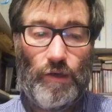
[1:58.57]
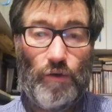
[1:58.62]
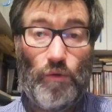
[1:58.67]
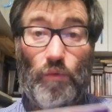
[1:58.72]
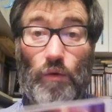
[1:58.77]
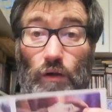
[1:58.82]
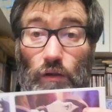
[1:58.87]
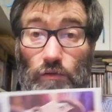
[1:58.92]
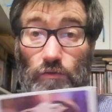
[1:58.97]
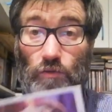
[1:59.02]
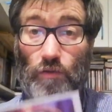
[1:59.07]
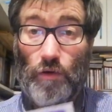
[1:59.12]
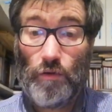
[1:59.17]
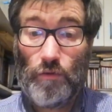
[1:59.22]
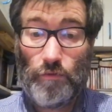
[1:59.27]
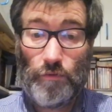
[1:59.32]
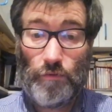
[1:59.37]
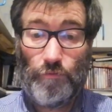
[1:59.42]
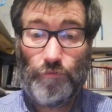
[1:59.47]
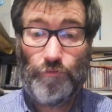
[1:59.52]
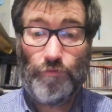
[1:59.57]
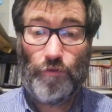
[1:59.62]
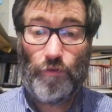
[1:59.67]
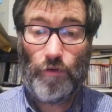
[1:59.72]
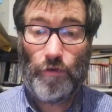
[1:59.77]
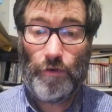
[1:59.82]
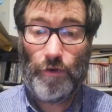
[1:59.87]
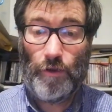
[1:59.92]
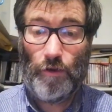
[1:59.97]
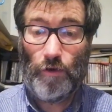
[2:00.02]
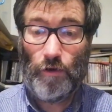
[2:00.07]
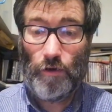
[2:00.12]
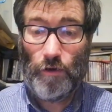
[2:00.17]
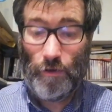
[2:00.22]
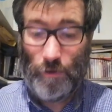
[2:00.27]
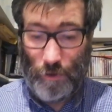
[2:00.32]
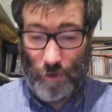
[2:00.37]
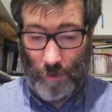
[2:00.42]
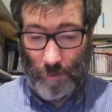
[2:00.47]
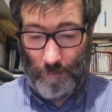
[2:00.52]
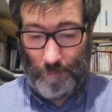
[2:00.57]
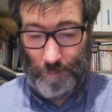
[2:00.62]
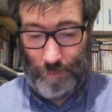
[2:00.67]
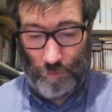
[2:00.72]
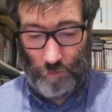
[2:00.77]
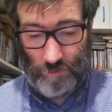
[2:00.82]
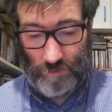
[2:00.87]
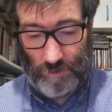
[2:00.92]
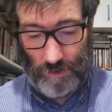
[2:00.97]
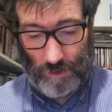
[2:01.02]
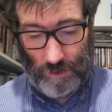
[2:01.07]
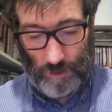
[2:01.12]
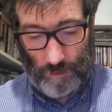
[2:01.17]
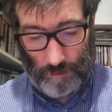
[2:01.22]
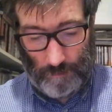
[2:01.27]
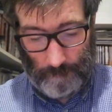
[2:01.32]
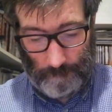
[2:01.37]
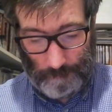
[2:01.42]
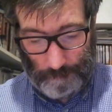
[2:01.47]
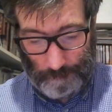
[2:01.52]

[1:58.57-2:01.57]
you, Trout, for your postcard.